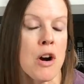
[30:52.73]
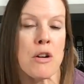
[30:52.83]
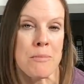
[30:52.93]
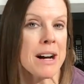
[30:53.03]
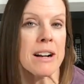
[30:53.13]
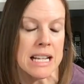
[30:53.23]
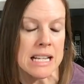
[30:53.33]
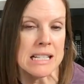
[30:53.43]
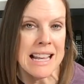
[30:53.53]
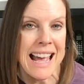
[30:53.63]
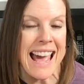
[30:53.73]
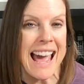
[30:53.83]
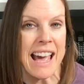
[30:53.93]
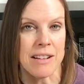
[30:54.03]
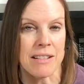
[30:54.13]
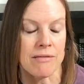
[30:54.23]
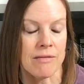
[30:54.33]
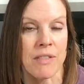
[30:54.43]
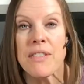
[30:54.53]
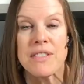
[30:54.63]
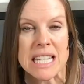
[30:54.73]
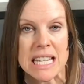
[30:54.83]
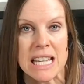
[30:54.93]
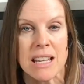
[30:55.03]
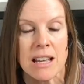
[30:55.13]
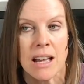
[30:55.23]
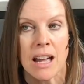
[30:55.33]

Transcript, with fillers: hard bodies at 50.